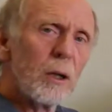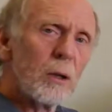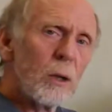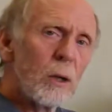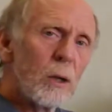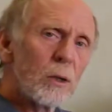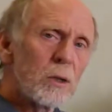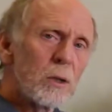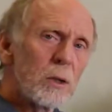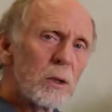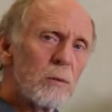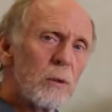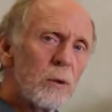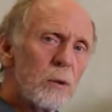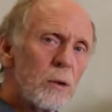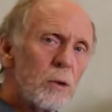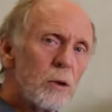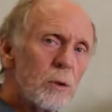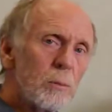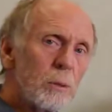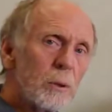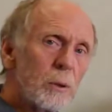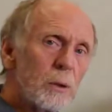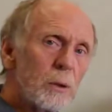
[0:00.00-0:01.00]
lots of
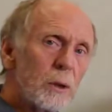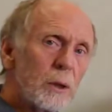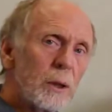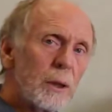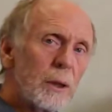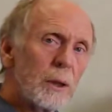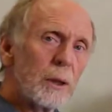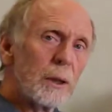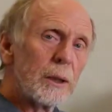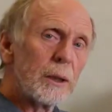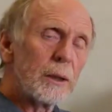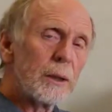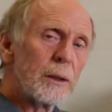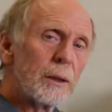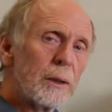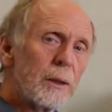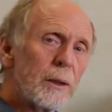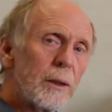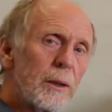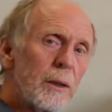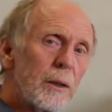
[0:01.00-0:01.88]
renewable uh,